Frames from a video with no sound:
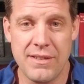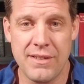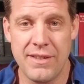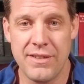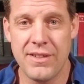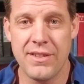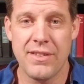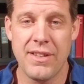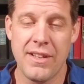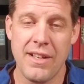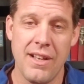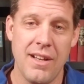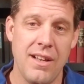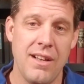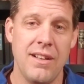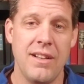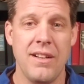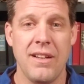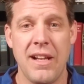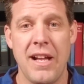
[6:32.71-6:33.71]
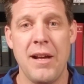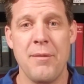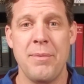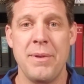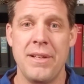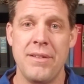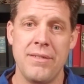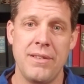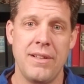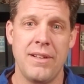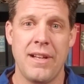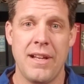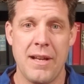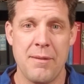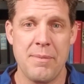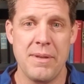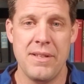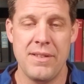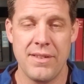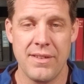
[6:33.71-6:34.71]
And it's just like, "Oh, it'll happen, and it
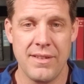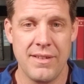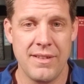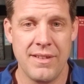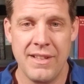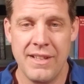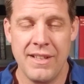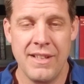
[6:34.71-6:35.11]
happens." And